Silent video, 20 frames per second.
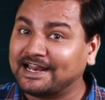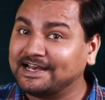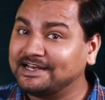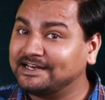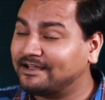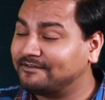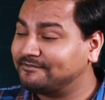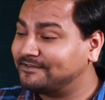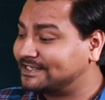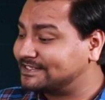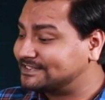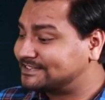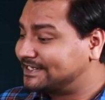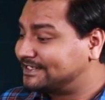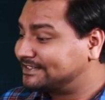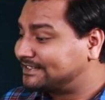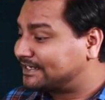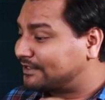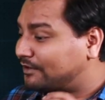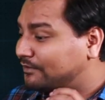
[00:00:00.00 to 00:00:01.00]
idea, we can say
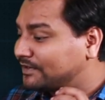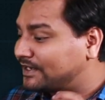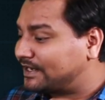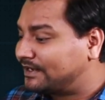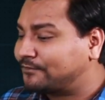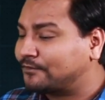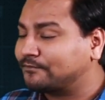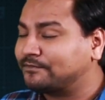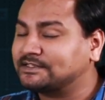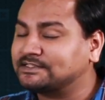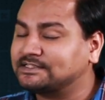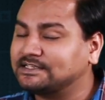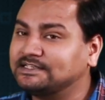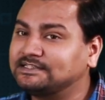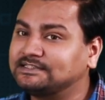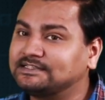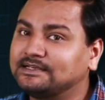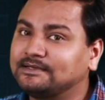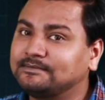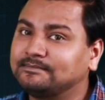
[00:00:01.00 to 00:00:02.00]
that our f of x
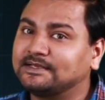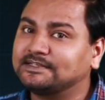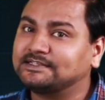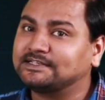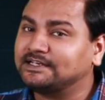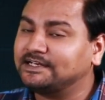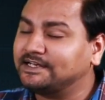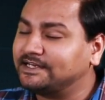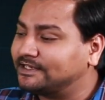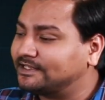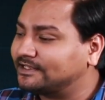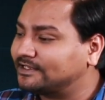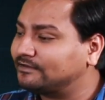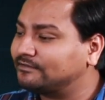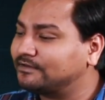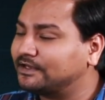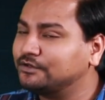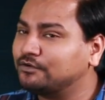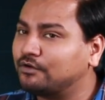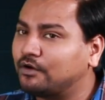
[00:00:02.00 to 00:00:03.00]
is basically integral
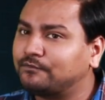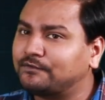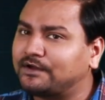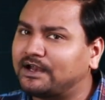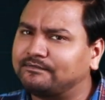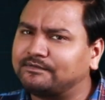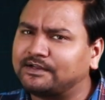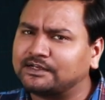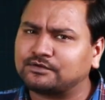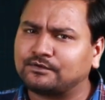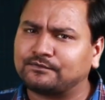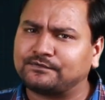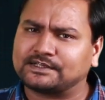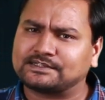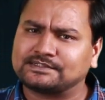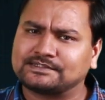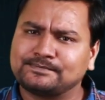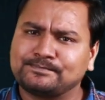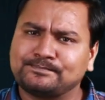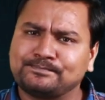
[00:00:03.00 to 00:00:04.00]
value of f dash of
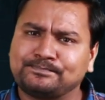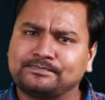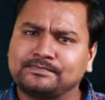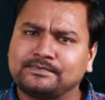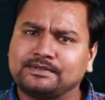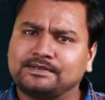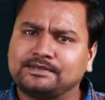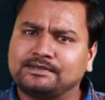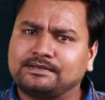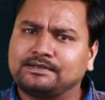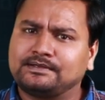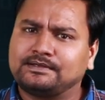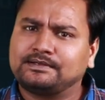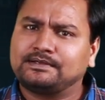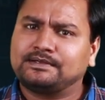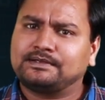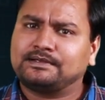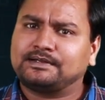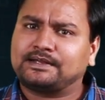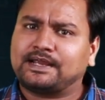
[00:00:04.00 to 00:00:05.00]
x,
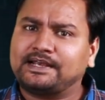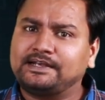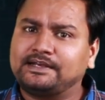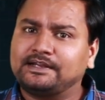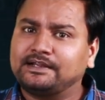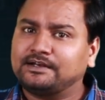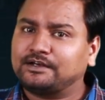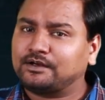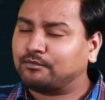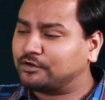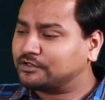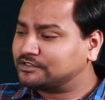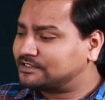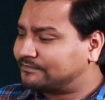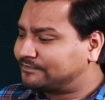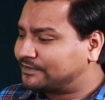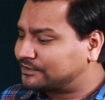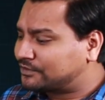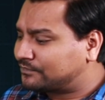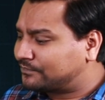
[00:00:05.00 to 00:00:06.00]
right? Now what is
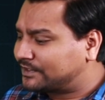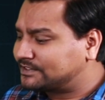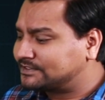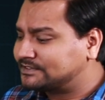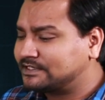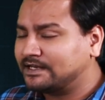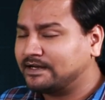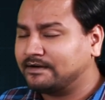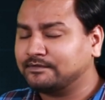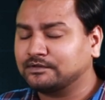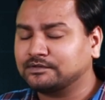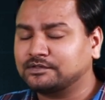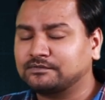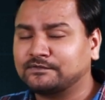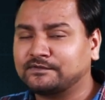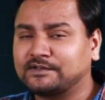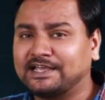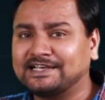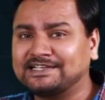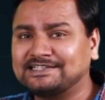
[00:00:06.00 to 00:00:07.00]
f dash of x? F dash
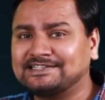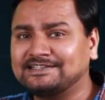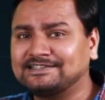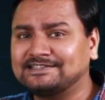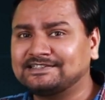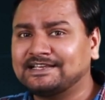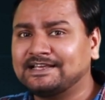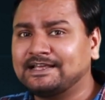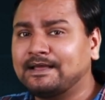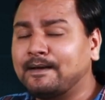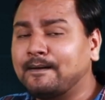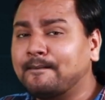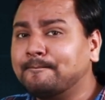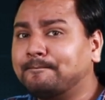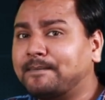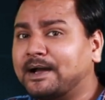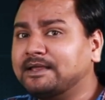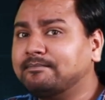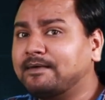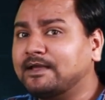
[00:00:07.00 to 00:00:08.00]
of x is
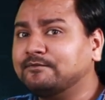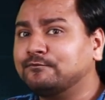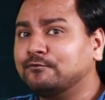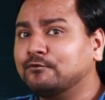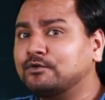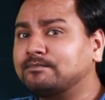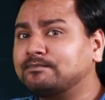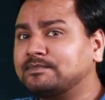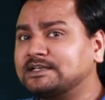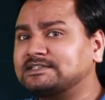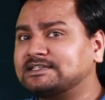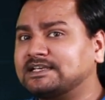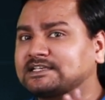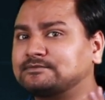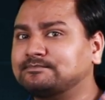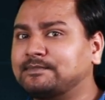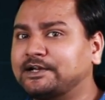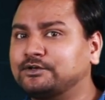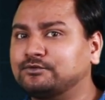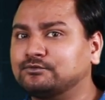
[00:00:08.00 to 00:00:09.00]
pi by 4 plus x
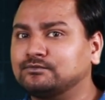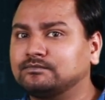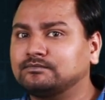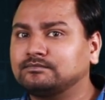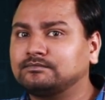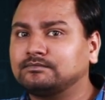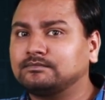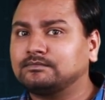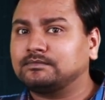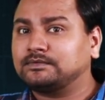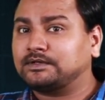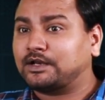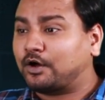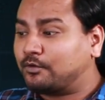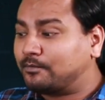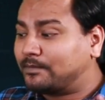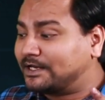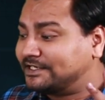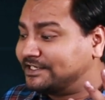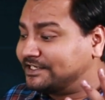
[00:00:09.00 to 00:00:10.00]
by 2. Now
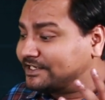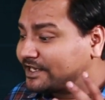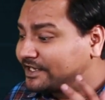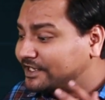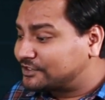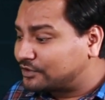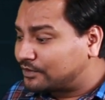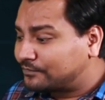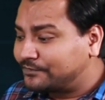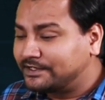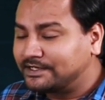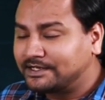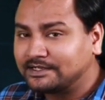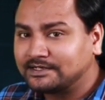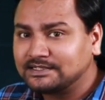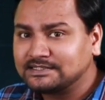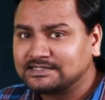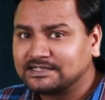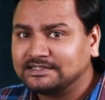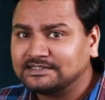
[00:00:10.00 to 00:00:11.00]
by linear nature of
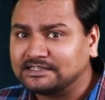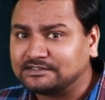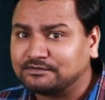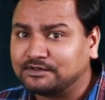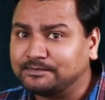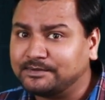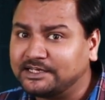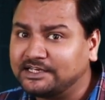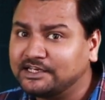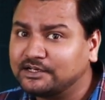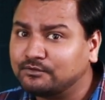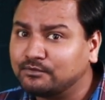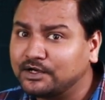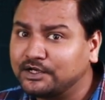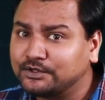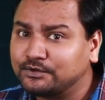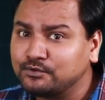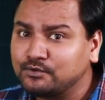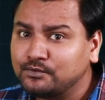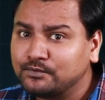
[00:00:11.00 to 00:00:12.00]
integrals, this will be
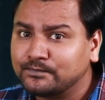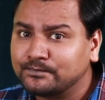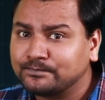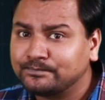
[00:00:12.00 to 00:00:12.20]
equal to